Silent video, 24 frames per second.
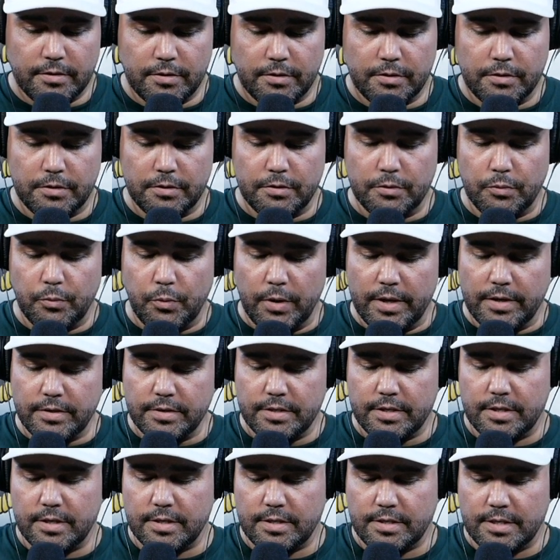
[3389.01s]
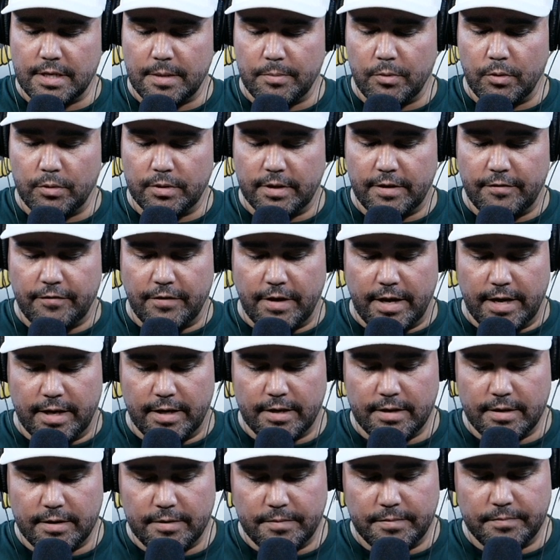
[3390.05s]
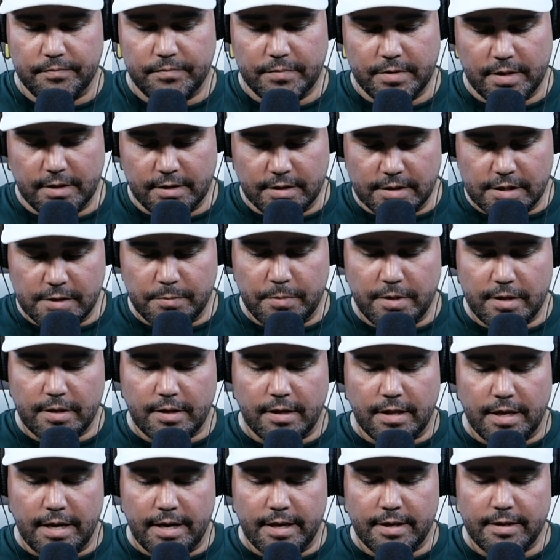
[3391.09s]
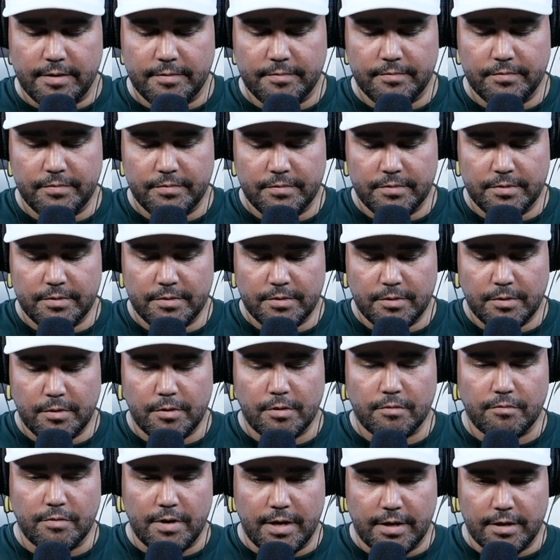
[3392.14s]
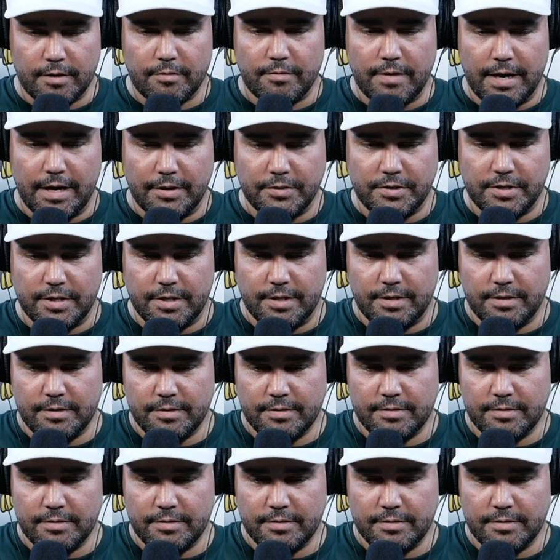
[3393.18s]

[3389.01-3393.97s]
who wins in a sub-only fight, Elizabeth Clay or Ronda Rousey?